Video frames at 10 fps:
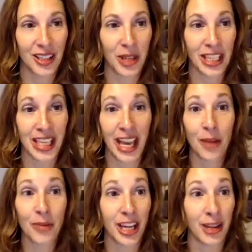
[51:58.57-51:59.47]
because I
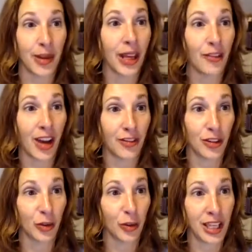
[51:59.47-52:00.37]
am getting paid 5
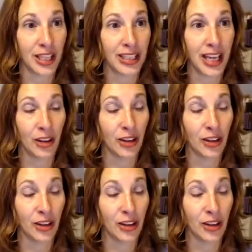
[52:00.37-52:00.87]
different ways now.